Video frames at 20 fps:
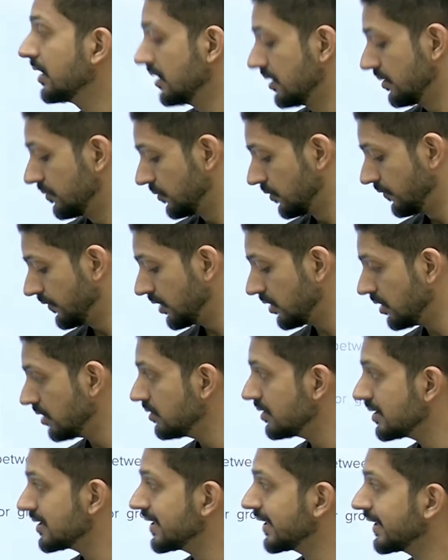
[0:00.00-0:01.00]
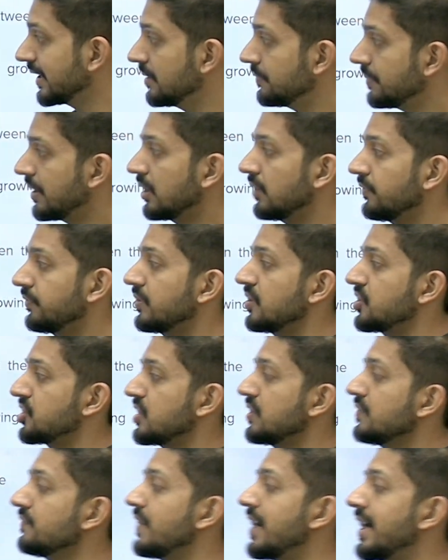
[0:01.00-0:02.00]
Moving on to the second part of
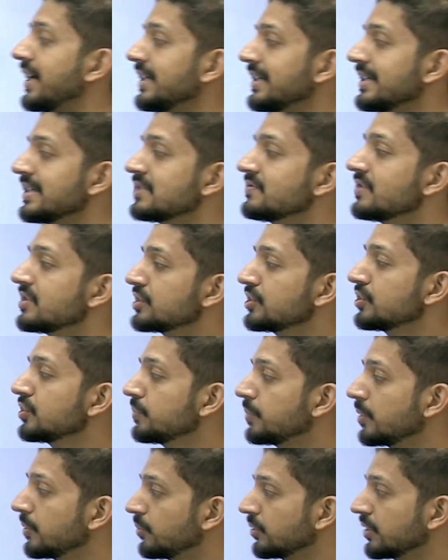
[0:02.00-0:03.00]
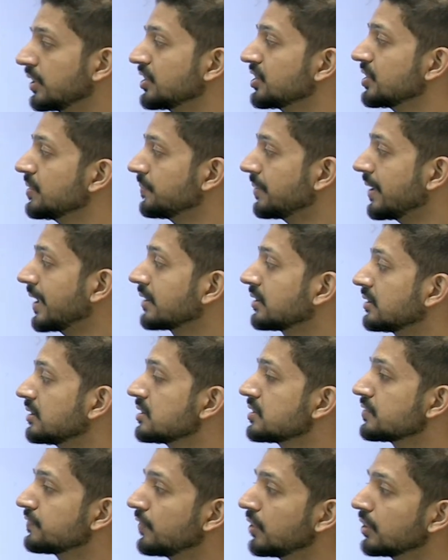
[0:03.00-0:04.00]
question, why is vegetative propagation
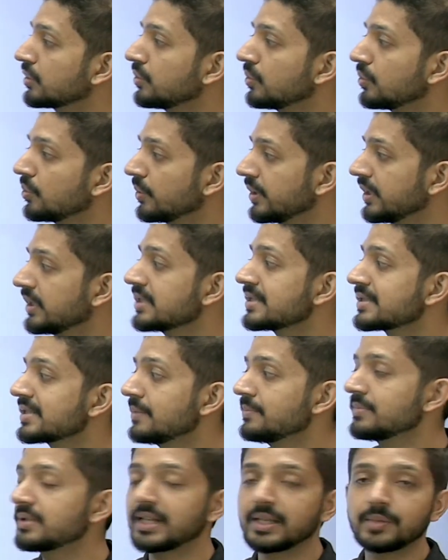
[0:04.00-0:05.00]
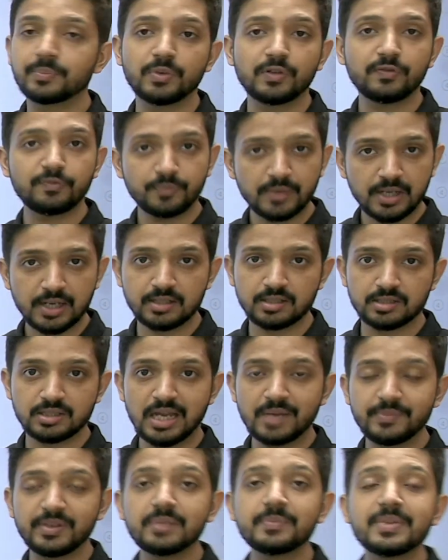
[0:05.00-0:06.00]
practiced for growing some type of plants? I
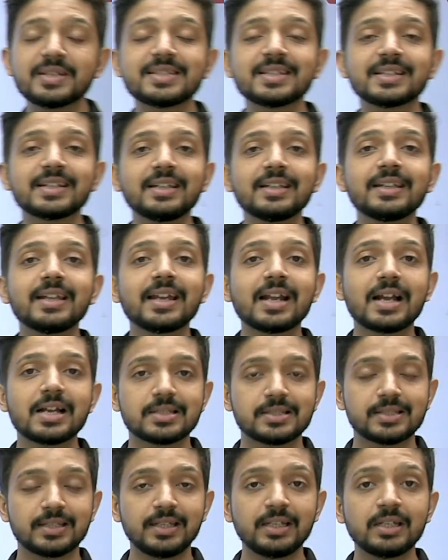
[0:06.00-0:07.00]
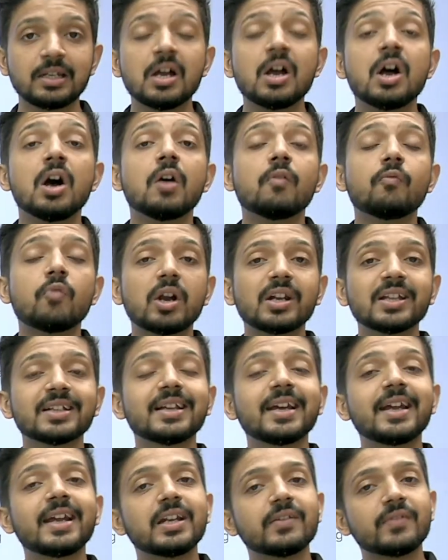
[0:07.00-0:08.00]
mean, basically they are asking, what are
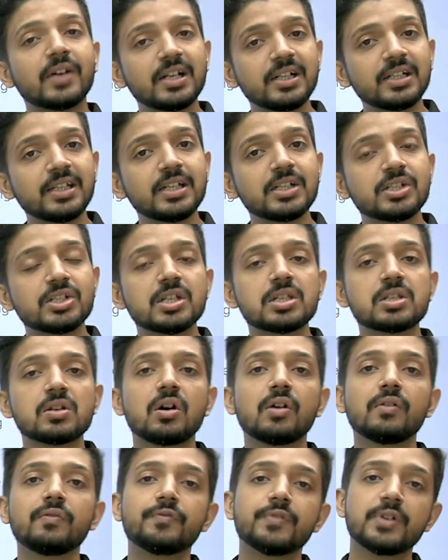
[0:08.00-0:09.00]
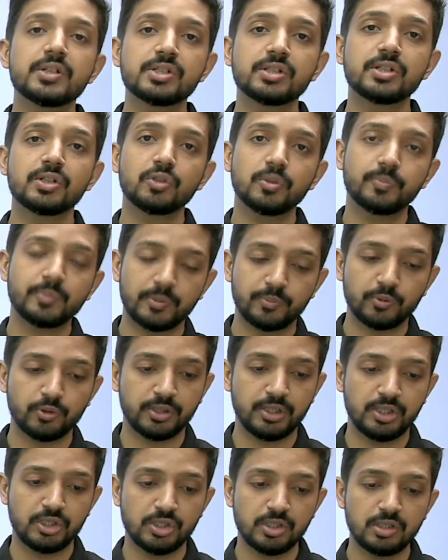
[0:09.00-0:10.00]
the advantages of vegetative
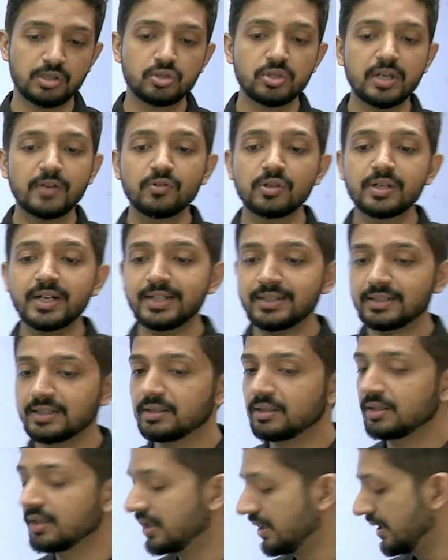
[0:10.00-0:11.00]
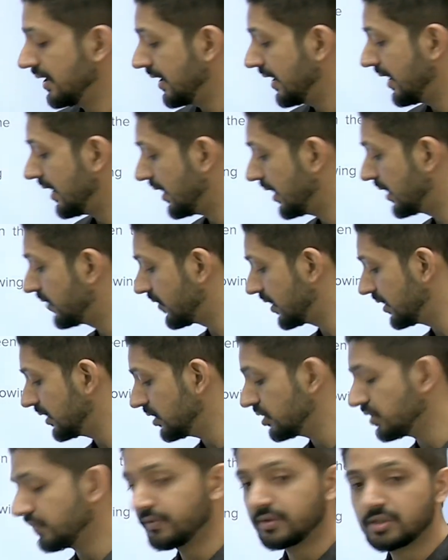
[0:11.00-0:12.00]
propagation? So you have to write the advantage
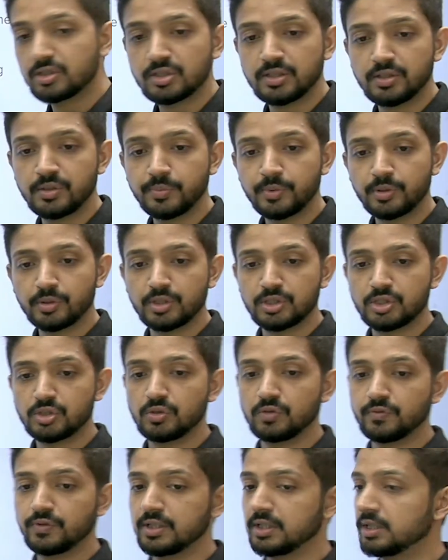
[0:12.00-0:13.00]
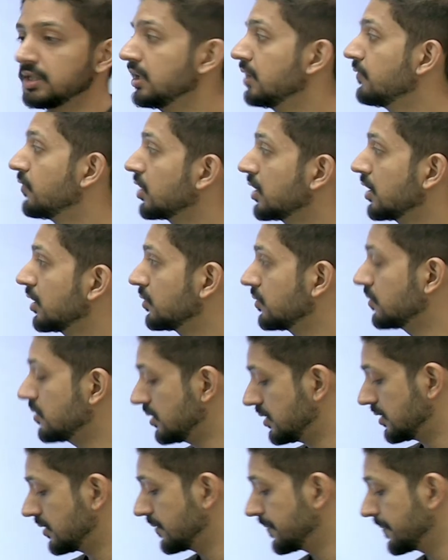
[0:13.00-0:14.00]
of vegetative propagation over here. What are those?